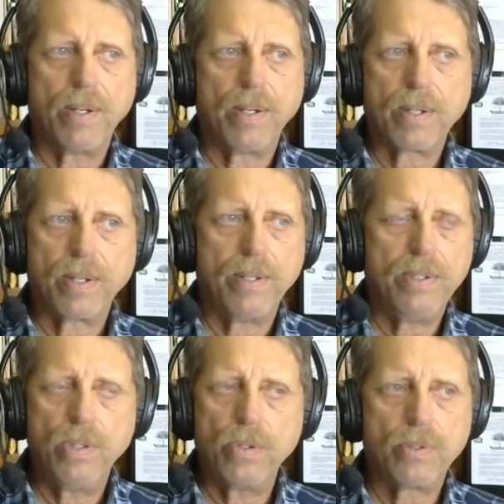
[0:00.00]

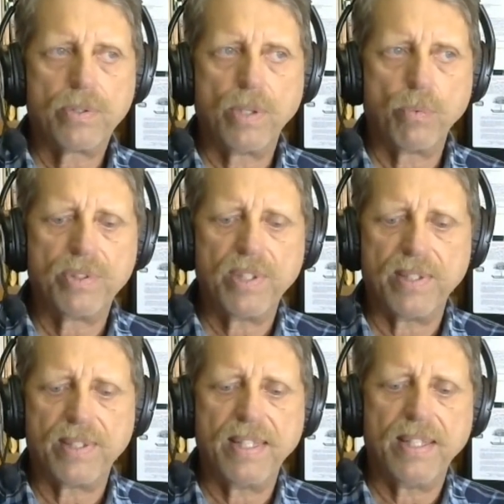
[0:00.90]
years that it was
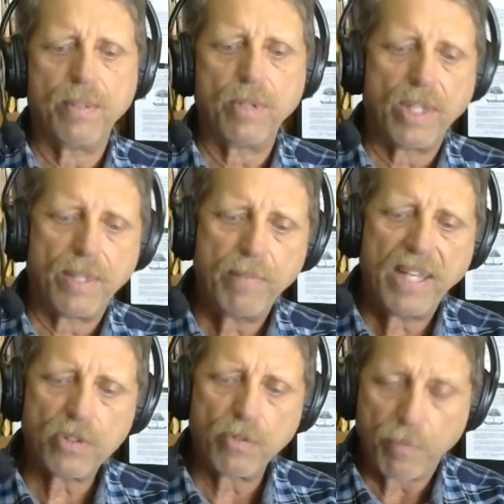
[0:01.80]
the
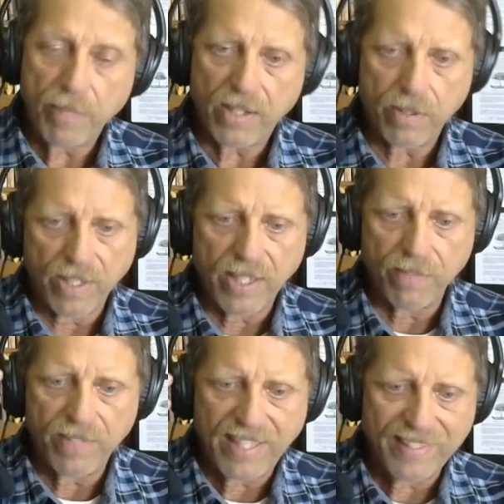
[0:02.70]
massive amount of
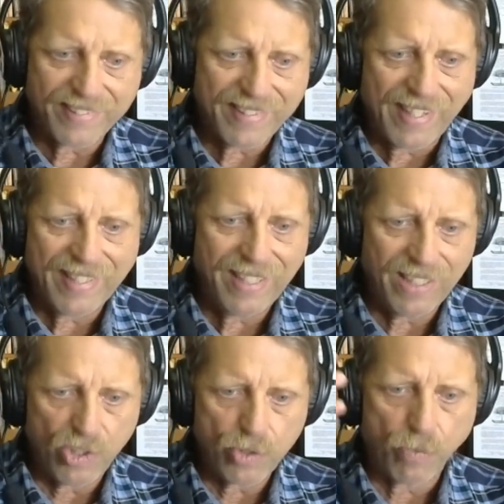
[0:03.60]
anxiety
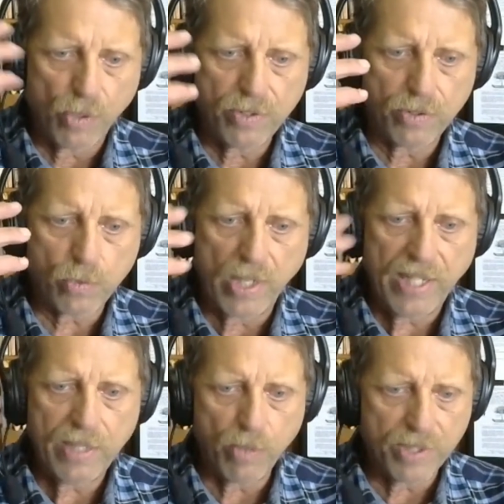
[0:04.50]
these voices create
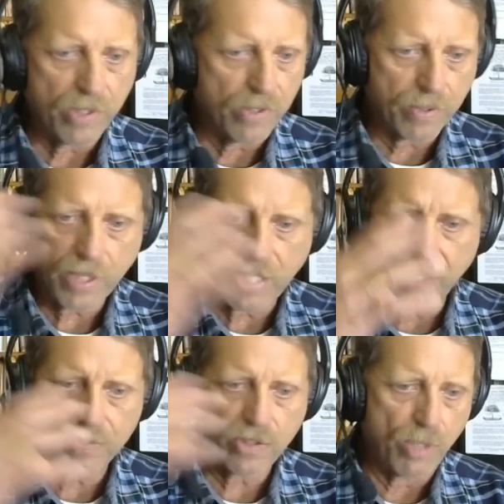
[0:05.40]
with their
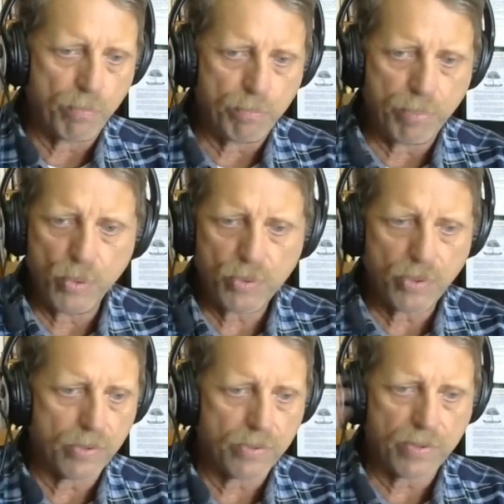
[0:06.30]
constant
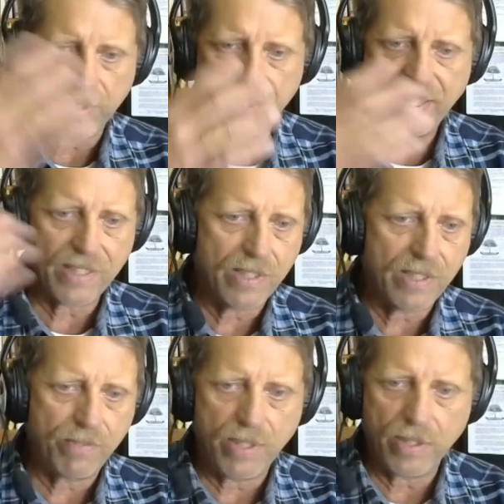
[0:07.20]
abuses and
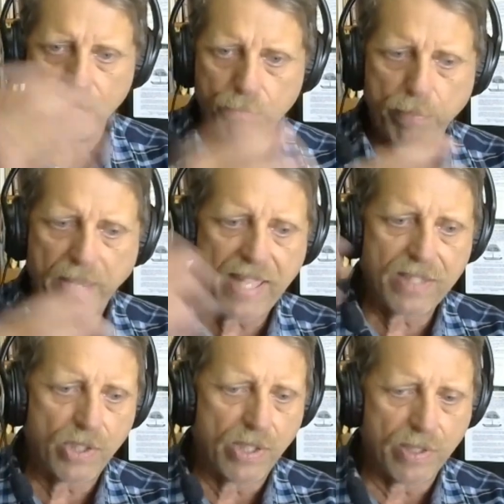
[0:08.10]
negativity and
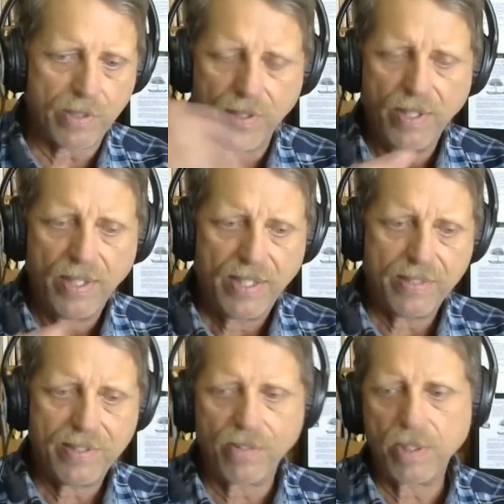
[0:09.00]
bashing and
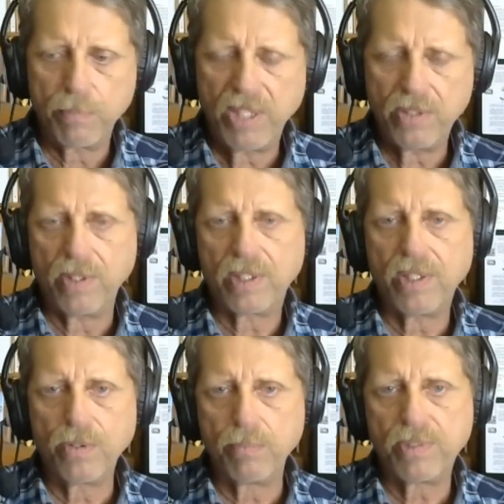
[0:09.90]
telling the patient to kill
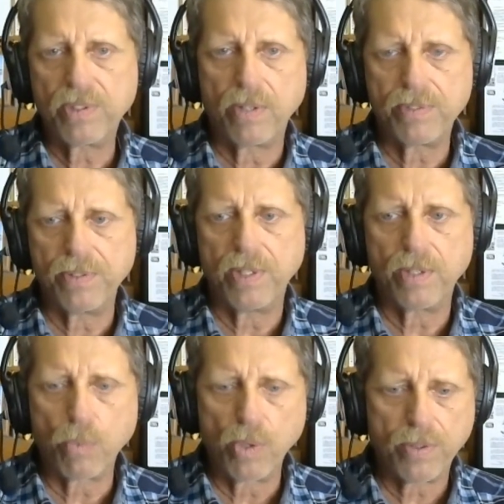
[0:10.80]
themselves and they're
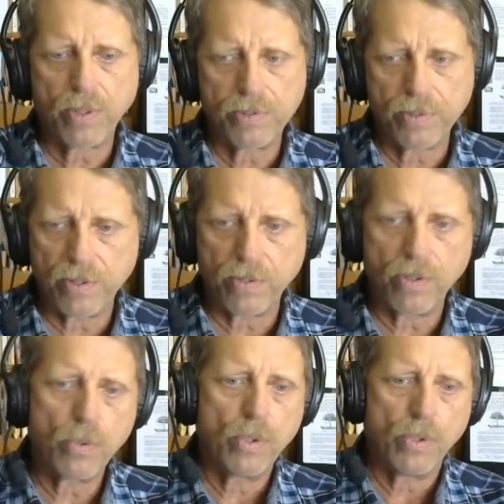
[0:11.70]
worthless and they're no
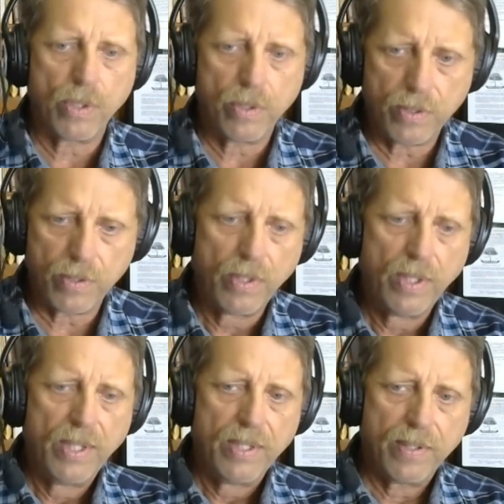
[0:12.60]
good and
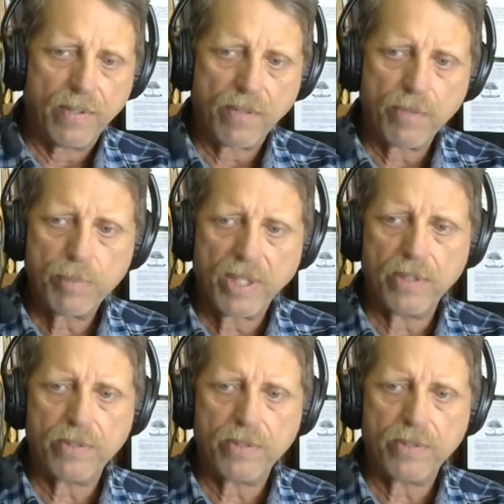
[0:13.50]
everybody's